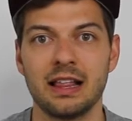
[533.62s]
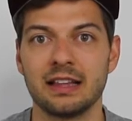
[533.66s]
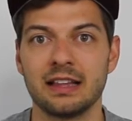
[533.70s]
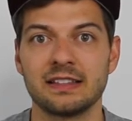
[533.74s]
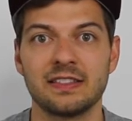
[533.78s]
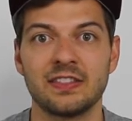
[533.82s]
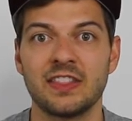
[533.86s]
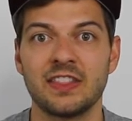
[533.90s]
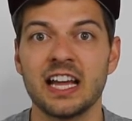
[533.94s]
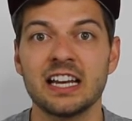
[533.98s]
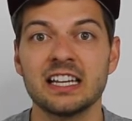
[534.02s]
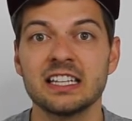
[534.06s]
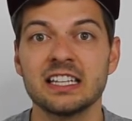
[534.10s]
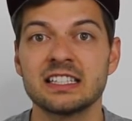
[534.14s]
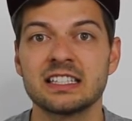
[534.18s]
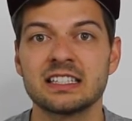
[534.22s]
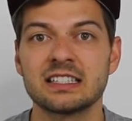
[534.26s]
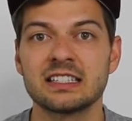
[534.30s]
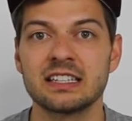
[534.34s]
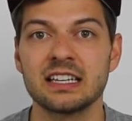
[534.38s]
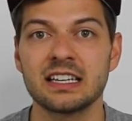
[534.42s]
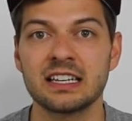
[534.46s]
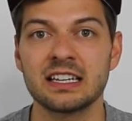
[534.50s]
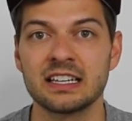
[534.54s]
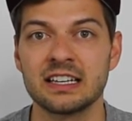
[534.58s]
That is
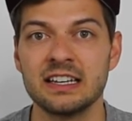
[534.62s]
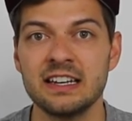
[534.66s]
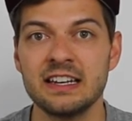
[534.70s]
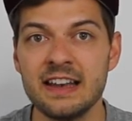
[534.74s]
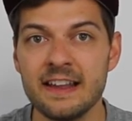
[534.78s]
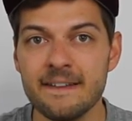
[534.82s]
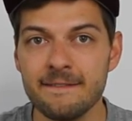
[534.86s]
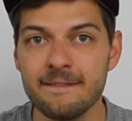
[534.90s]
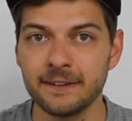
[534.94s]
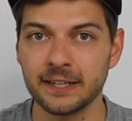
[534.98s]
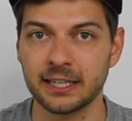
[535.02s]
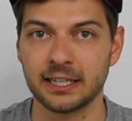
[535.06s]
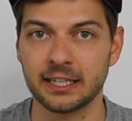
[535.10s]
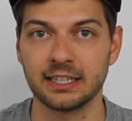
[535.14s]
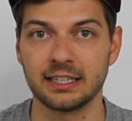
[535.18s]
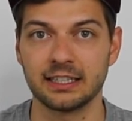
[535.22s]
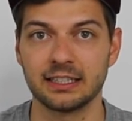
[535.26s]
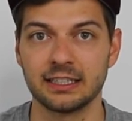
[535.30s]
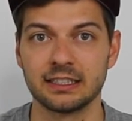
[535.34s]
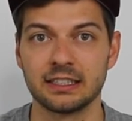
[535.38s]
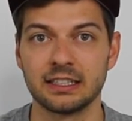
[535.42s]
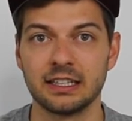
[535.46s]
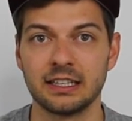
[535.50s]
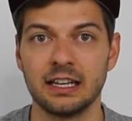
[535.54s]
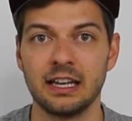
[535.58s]

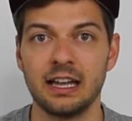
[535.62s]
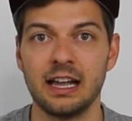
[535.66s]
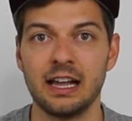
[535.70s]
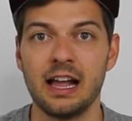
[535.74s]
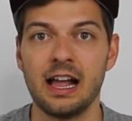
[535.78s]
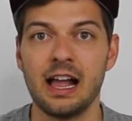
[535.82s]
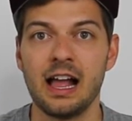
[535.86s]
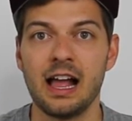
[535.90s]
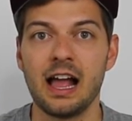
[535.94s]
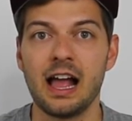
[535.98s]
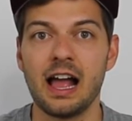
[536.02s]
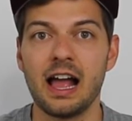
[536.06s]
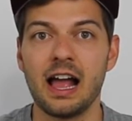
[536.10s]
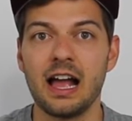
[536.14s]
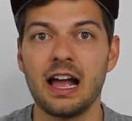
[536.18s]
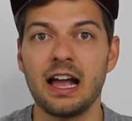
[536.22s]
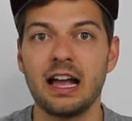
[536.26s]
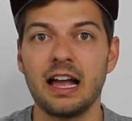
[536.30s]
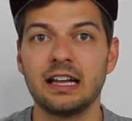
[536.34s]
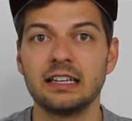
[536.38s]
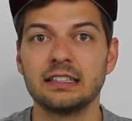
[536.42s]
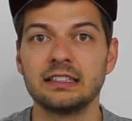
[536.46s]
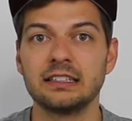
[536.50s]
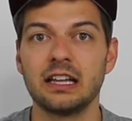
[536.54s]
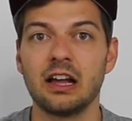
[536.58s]
significant.
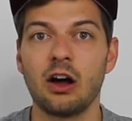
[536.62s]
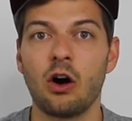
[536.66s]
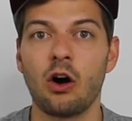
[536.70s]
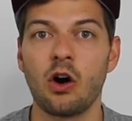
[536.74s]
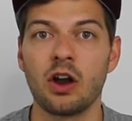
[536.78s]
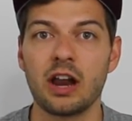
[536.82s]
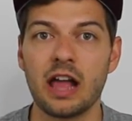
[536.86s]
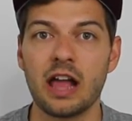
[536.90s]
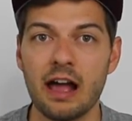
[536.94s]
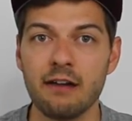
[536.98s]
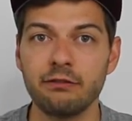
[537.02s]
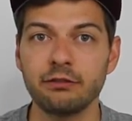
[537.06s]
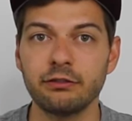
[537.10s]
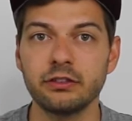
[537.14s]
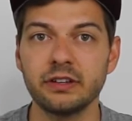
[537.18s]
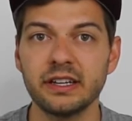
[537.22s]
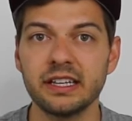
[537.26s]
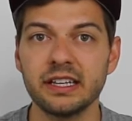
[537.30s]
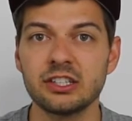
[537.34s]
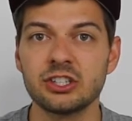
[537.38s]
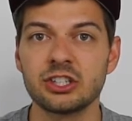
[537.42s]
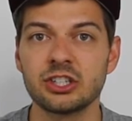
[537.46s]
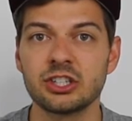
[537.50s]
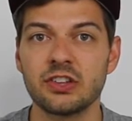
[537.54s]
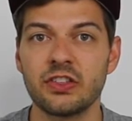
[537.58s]
And on
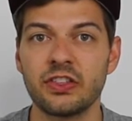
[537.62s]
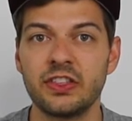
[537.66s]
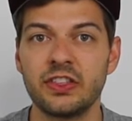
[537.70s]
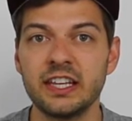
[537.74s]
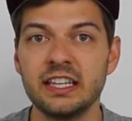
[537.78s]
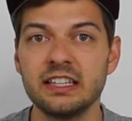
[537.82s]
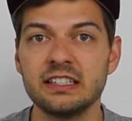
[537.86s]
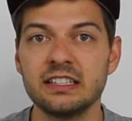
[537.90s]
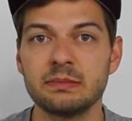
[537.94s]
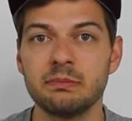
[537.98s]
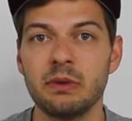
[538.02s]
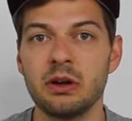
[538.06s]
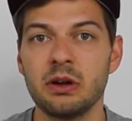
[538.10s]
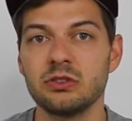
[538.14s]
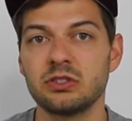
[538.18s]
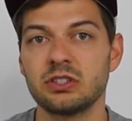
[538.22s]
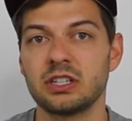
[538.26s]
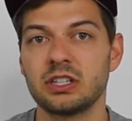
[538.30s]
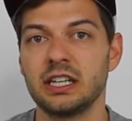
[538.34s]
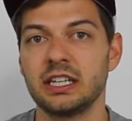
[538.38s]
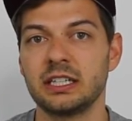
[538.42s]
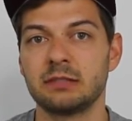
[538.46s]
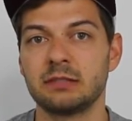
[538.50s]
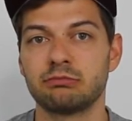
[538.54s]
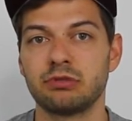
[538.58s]
average, these most
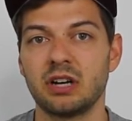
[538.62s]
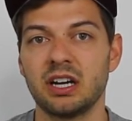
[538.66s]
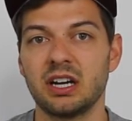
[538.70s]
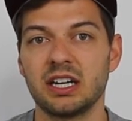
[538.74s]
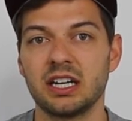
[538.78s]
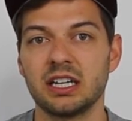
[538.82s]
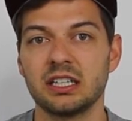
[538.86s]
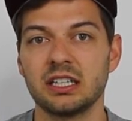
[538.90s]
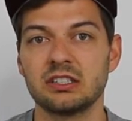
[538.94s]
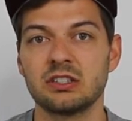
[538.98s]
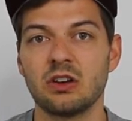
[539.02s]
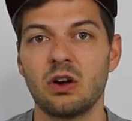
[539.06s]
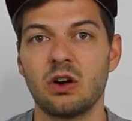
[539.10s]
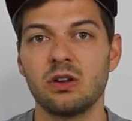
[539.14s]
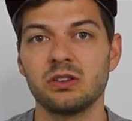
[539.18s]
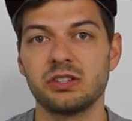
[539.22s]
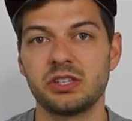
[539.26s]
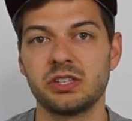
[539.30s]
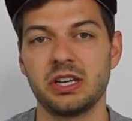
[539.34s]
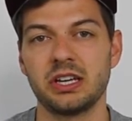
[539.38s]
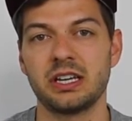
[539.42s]
clicked products also